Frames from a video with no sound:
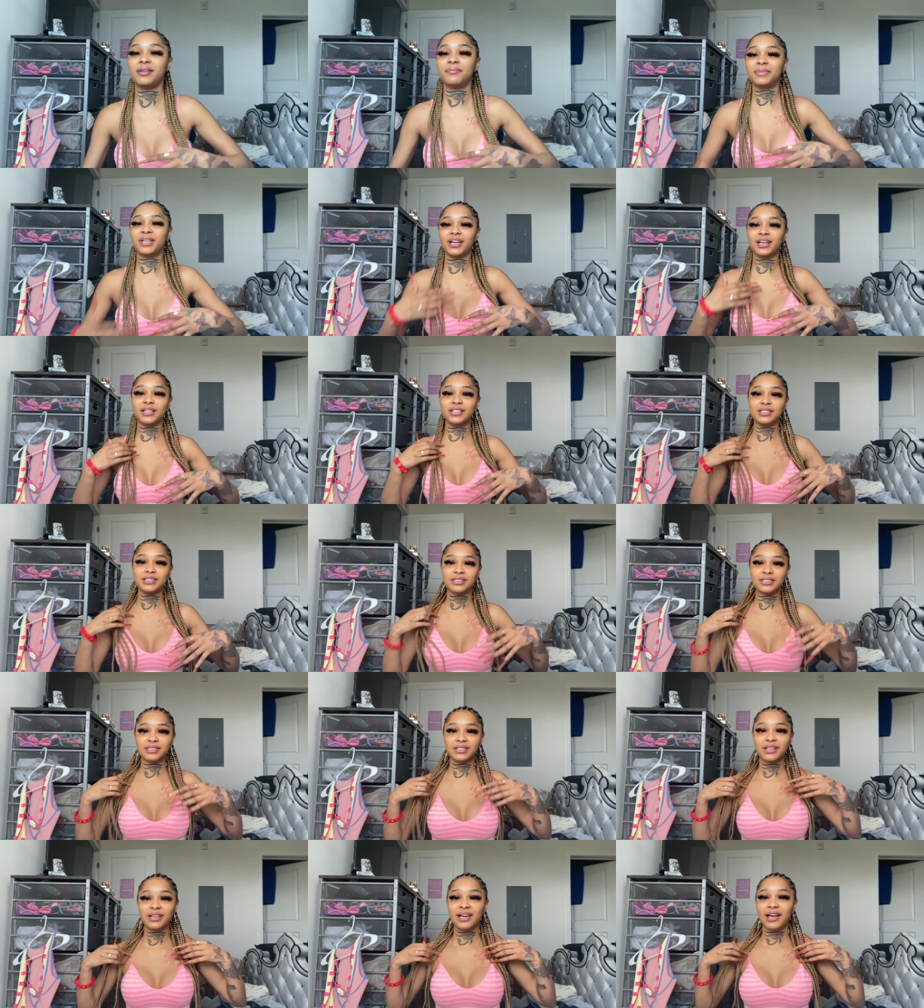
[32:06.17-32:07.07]
Because
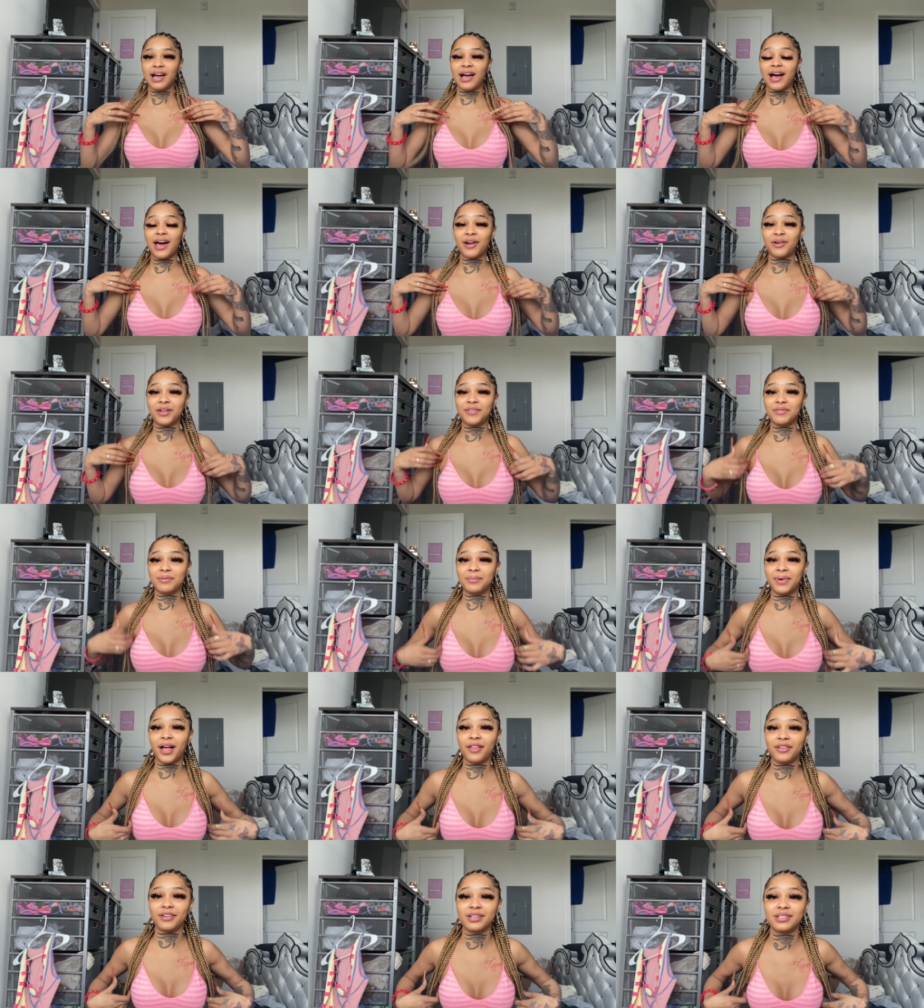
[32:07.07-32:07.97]
I don't even
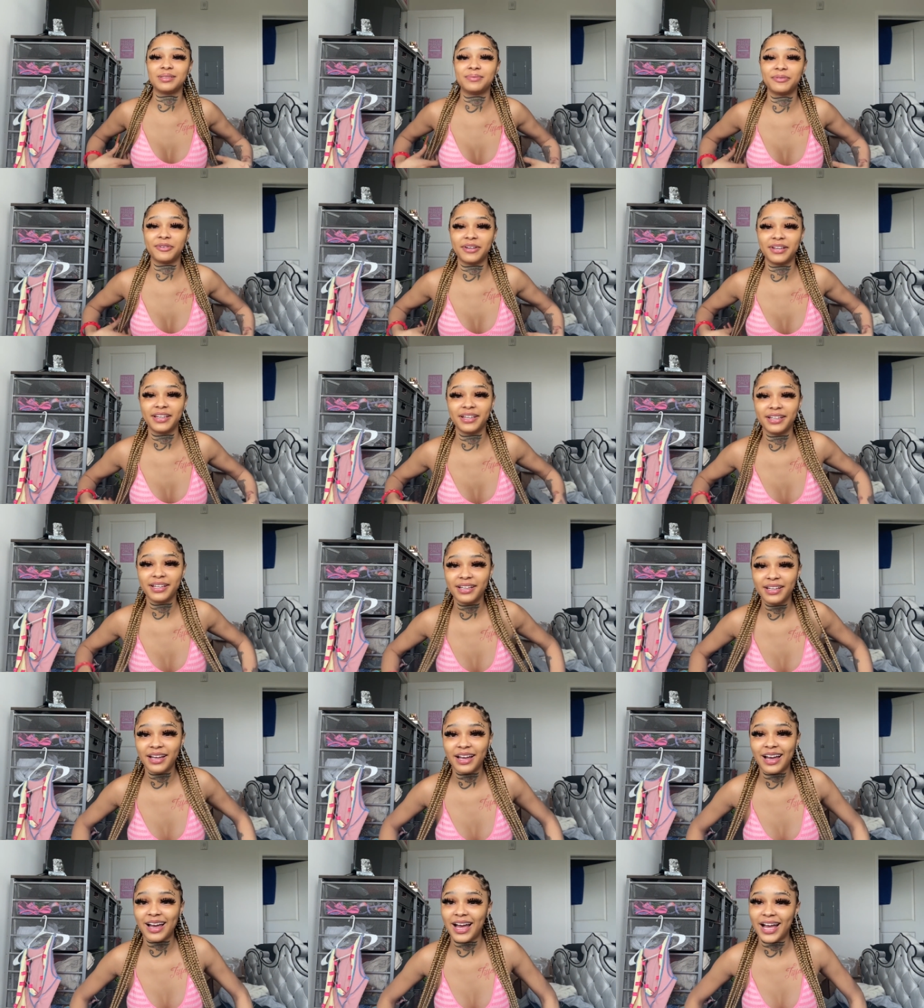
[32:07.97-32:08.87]
bother this boy.
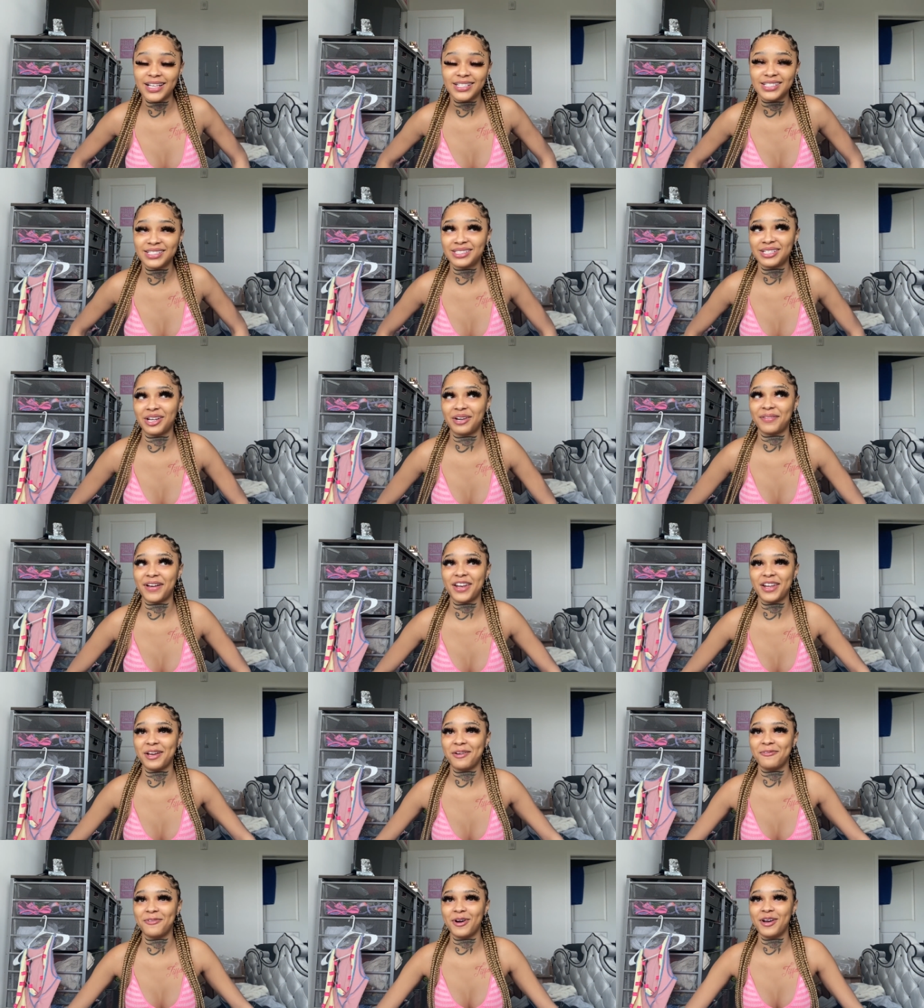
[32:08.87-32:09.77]
I just said I
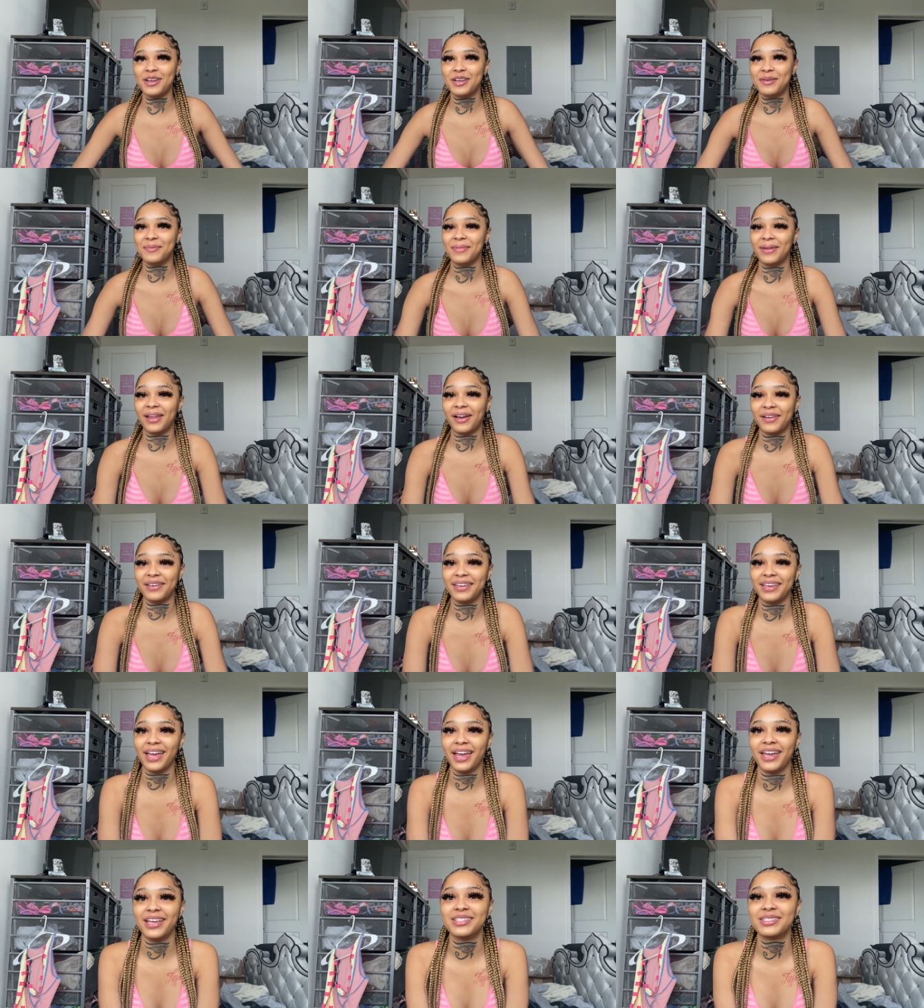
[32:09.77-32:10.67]
didn't want him, and now he
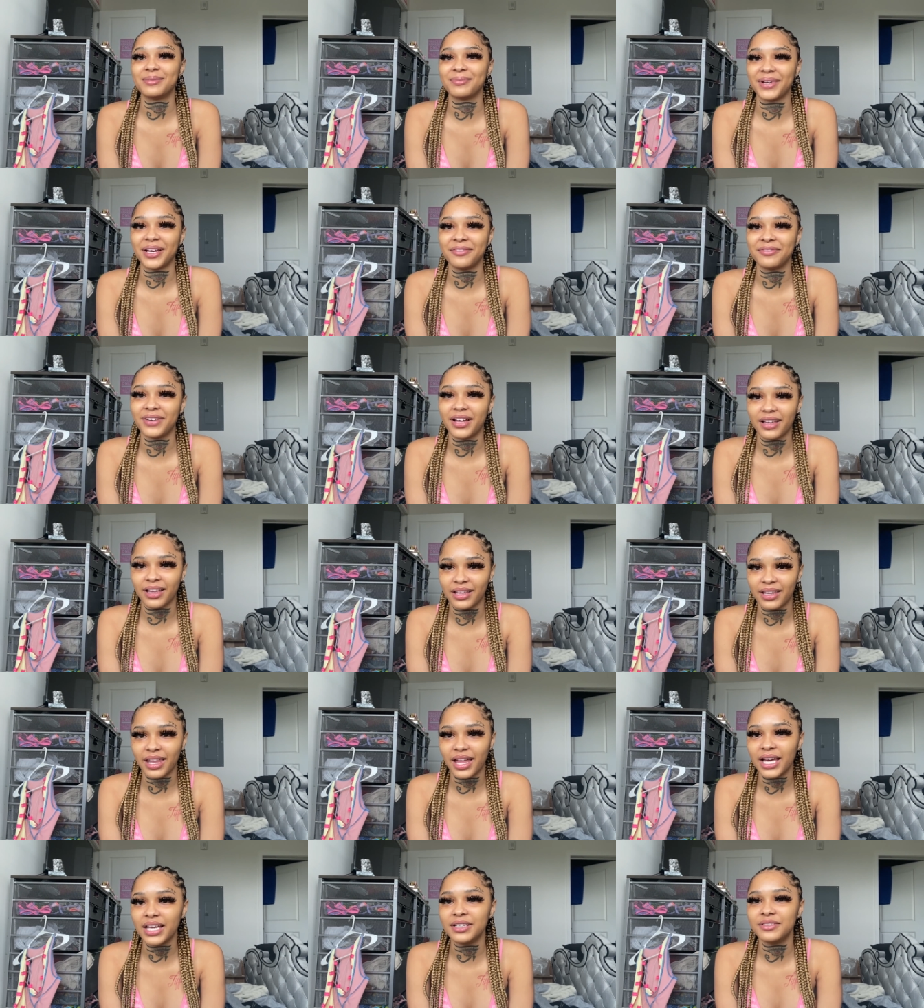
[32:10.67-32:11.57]
hates my fucking
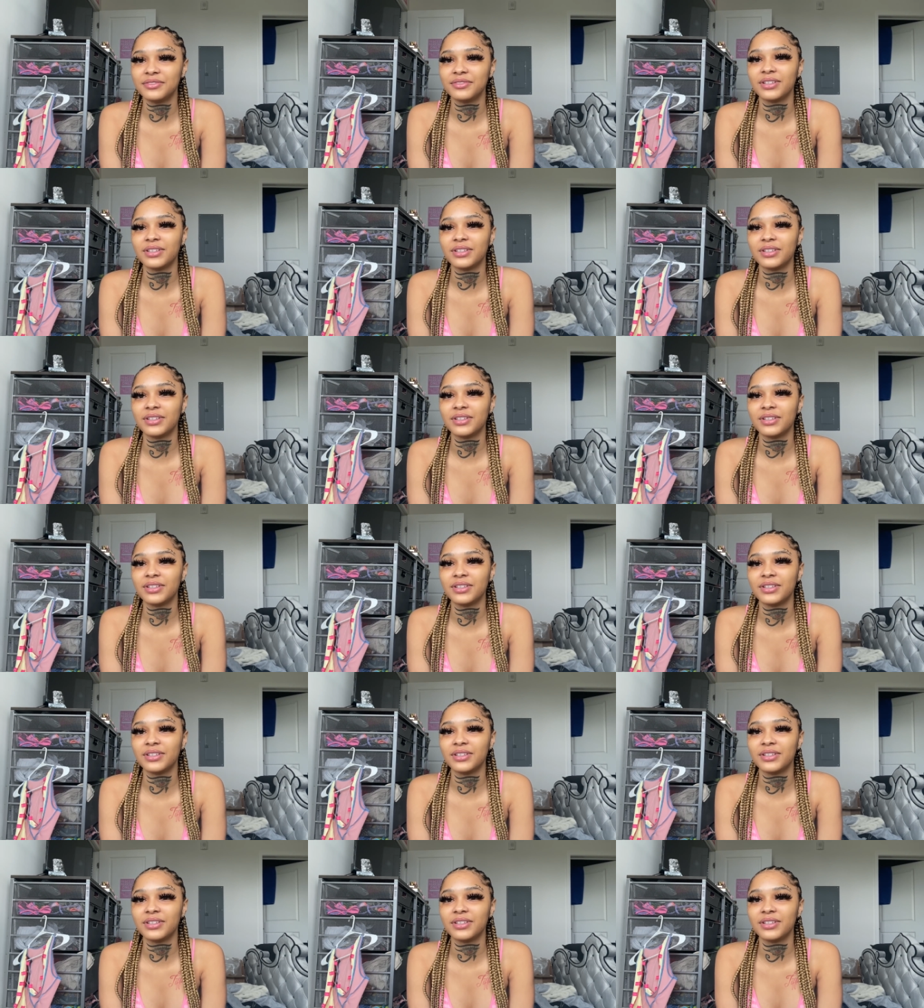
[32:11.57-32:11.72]
life.